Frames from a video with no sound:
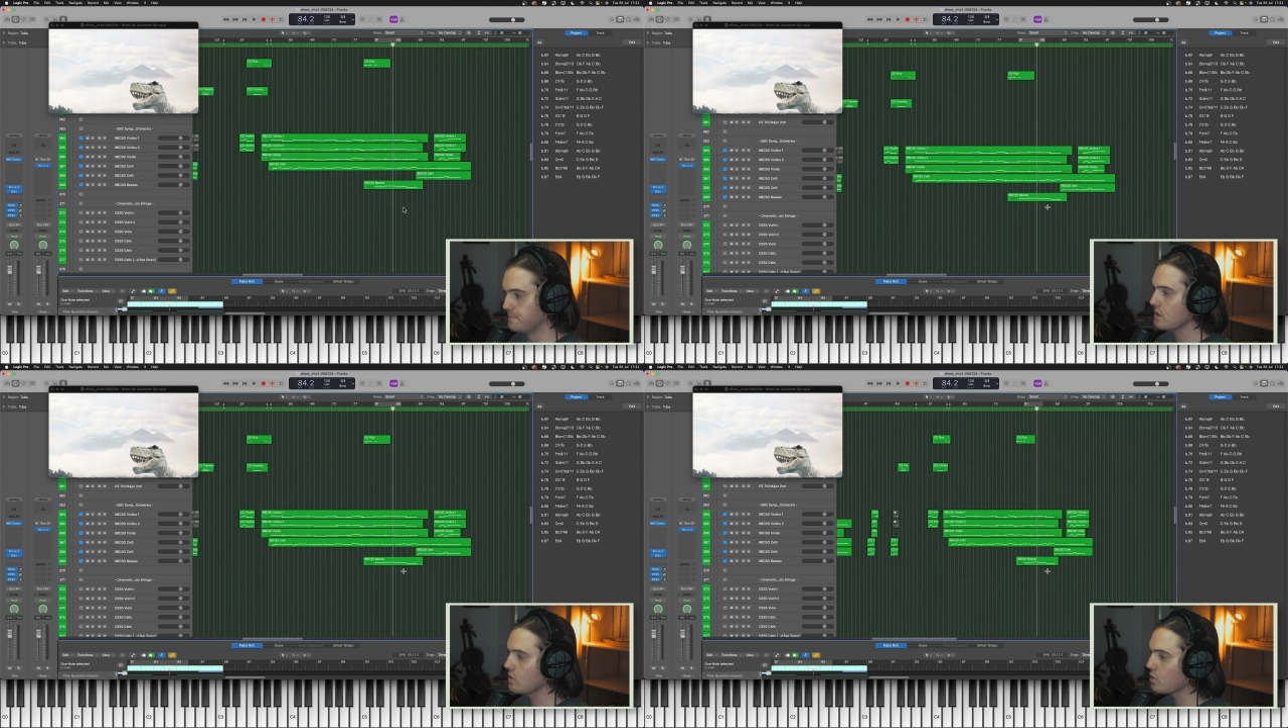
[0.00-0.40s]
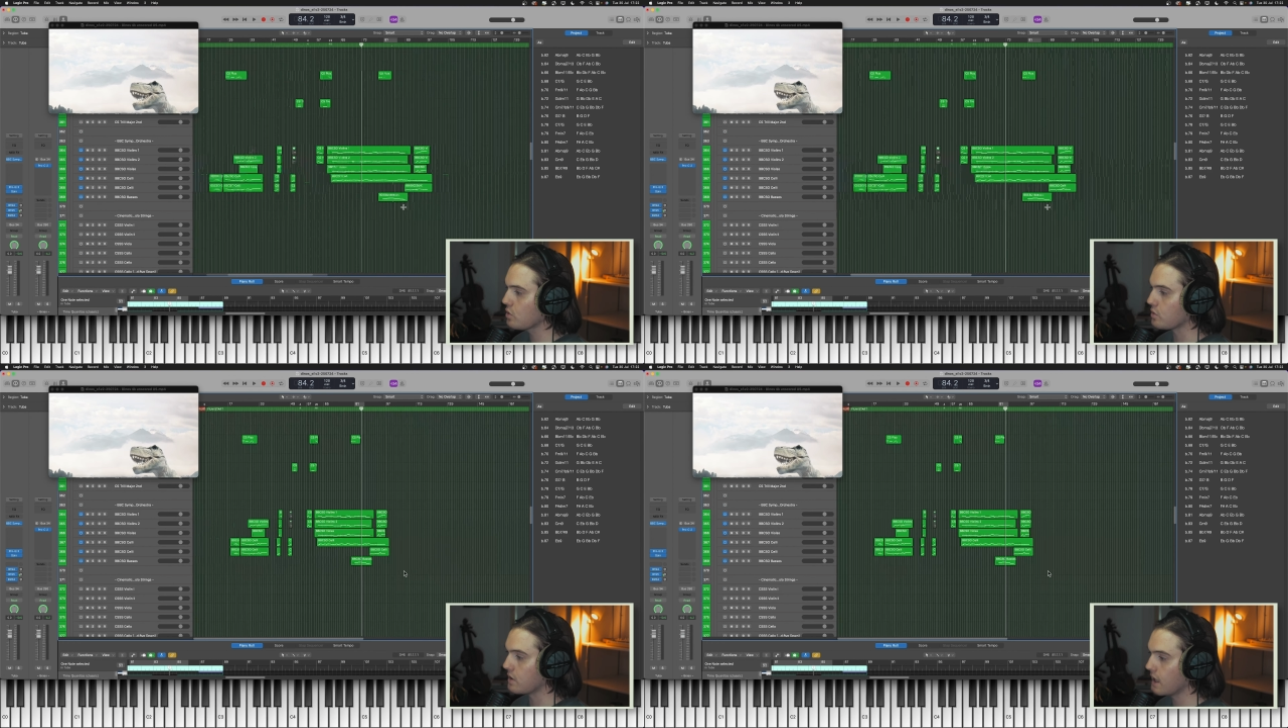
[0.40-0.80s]

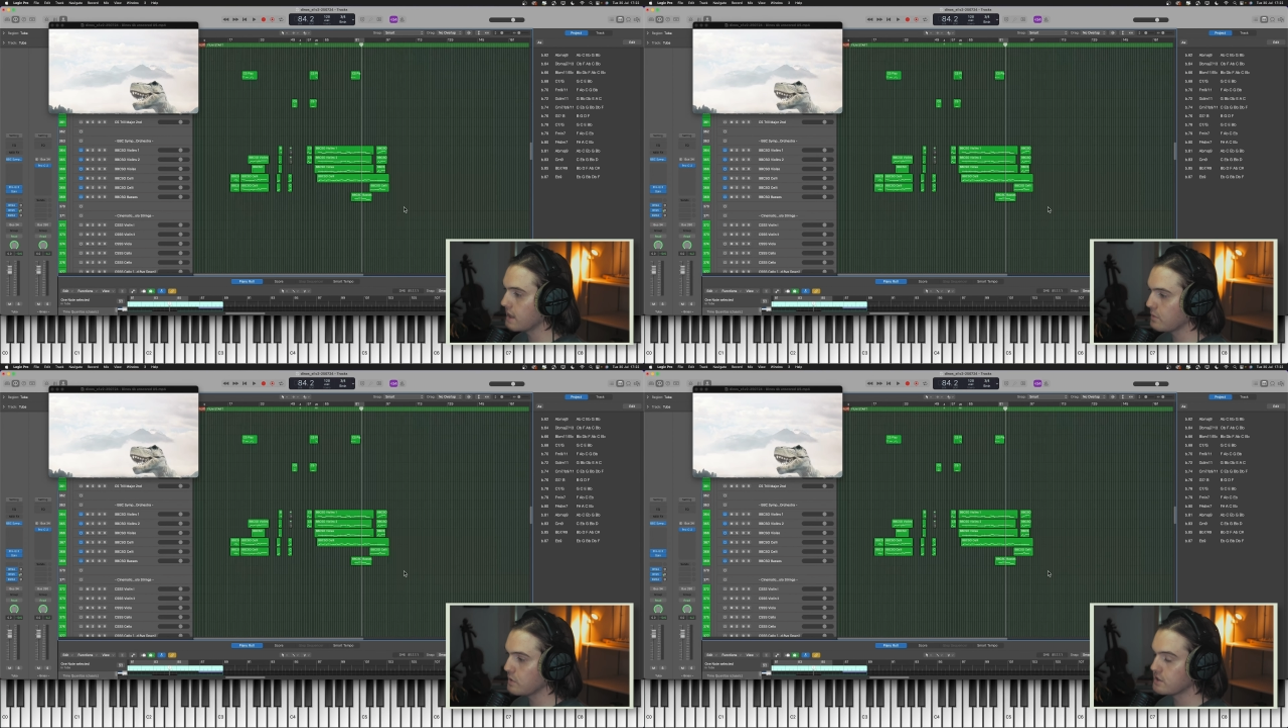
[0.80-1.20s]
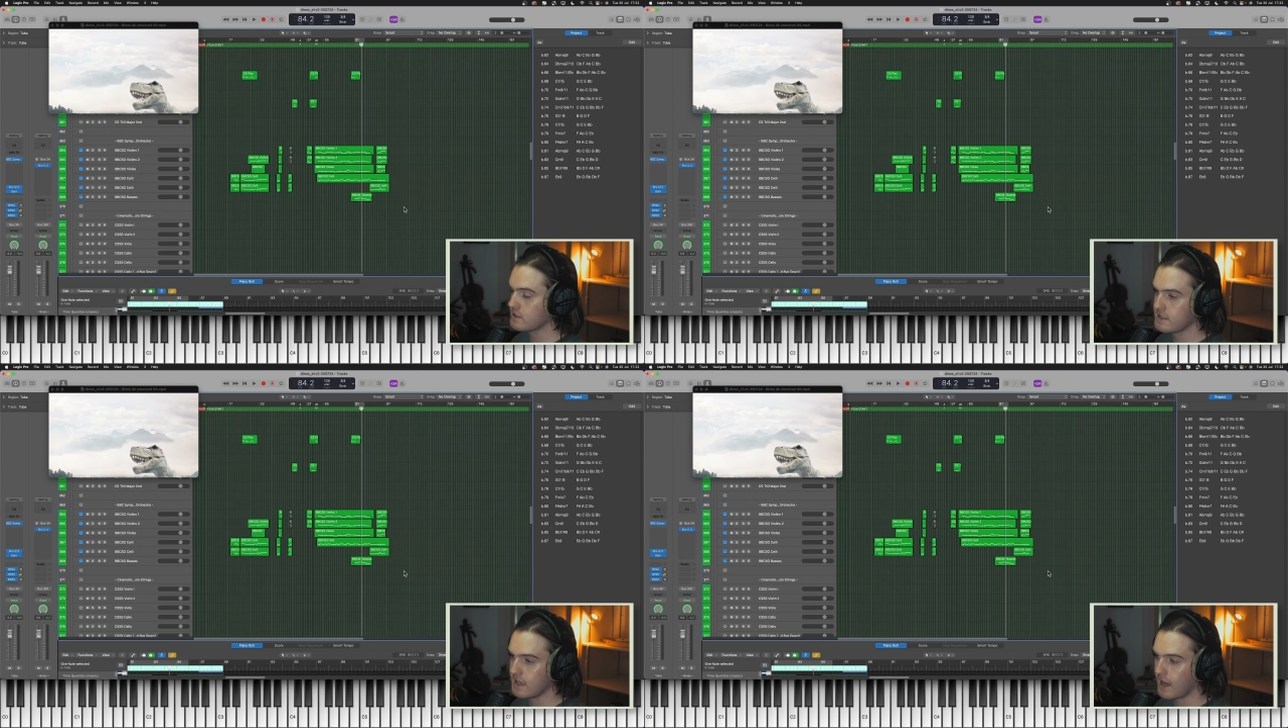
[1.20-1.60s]
Cool. And then we just
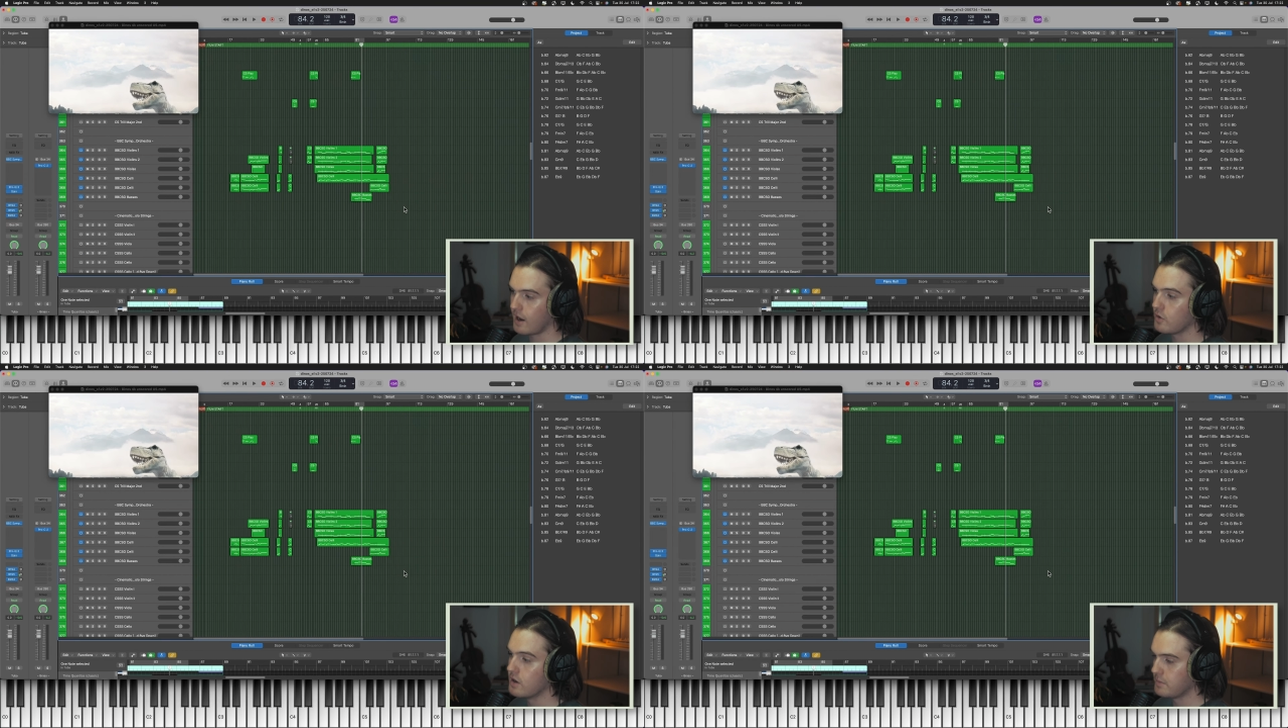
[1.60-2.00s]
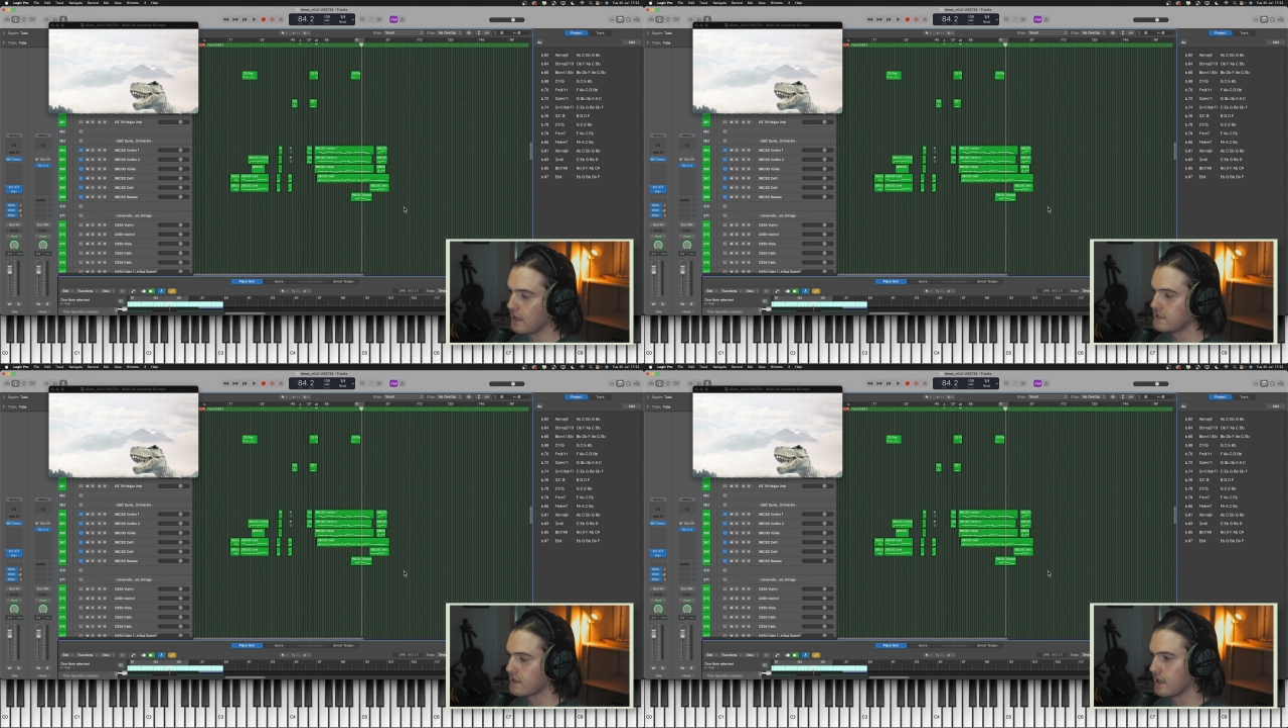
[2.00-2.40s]
see out
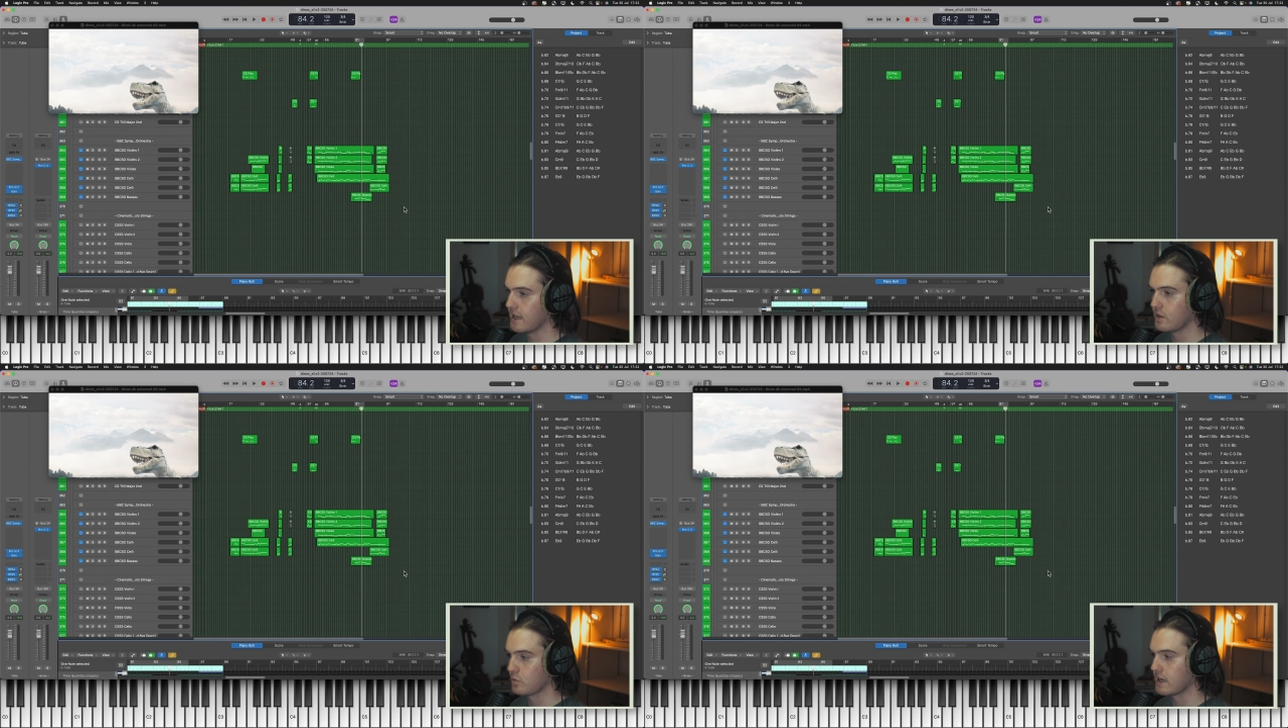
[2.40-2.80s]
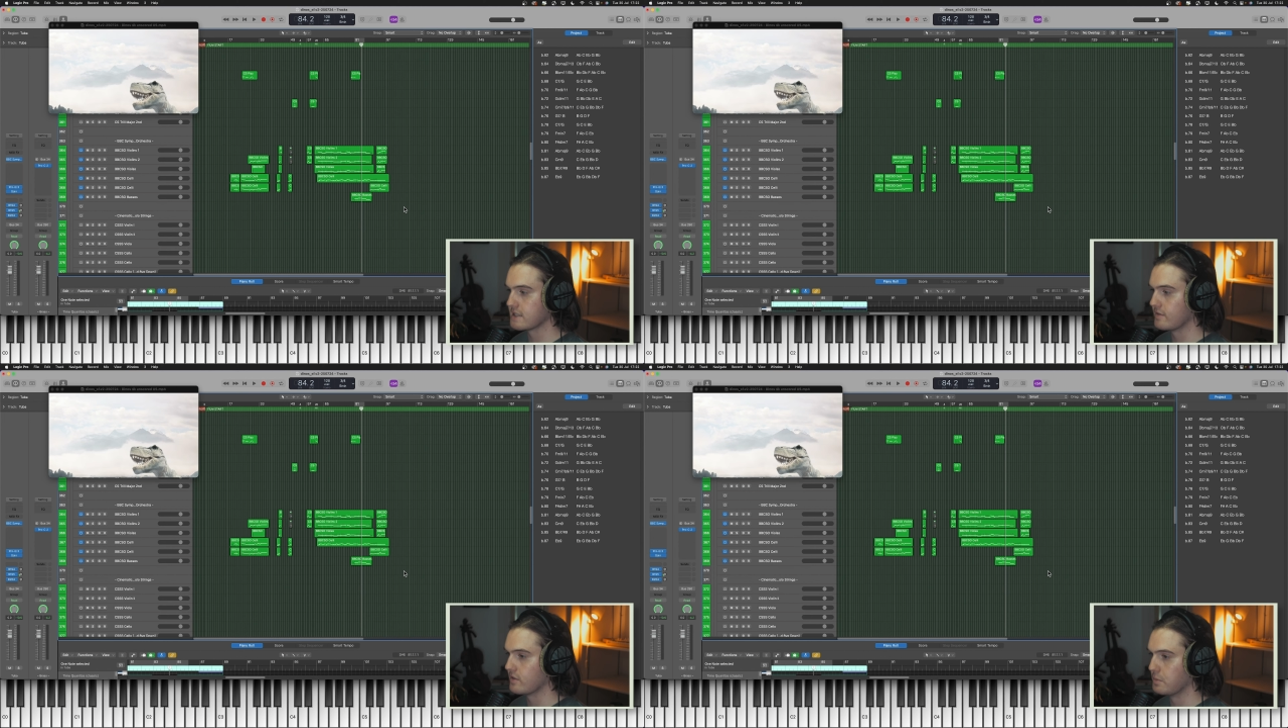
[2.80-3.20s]
basically the rest
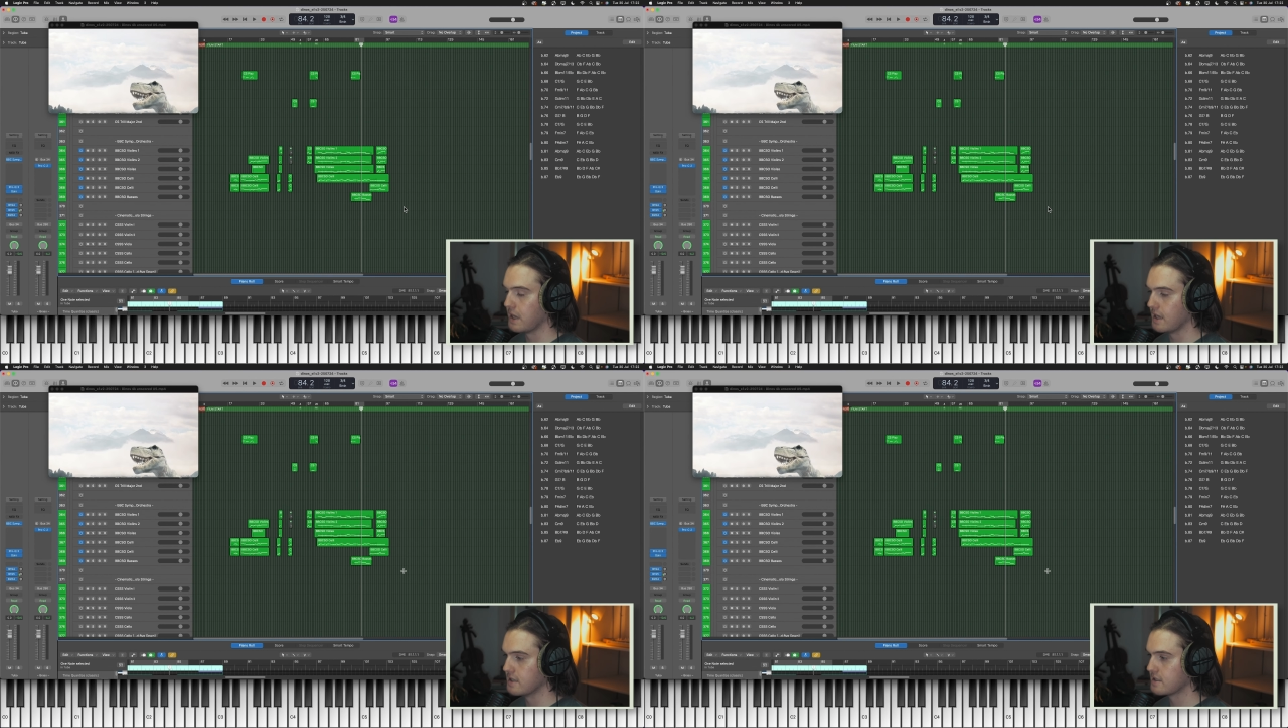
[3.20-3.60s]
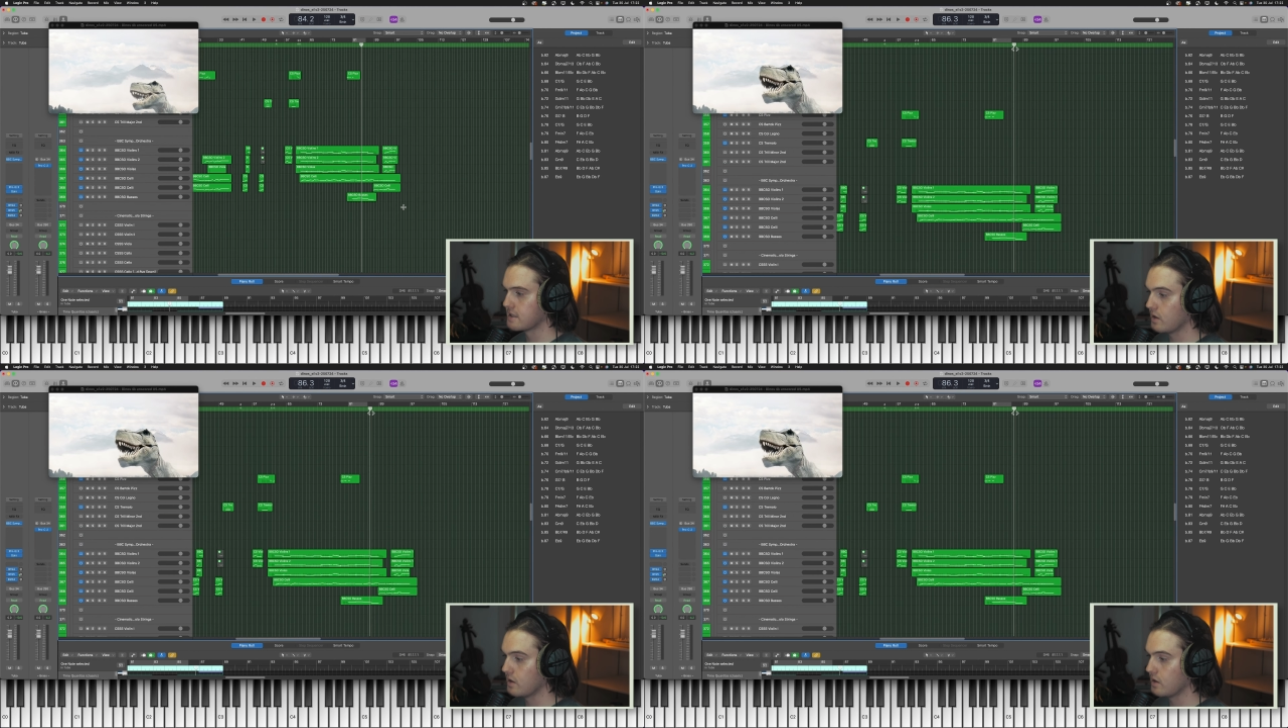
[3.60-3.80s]
of the piece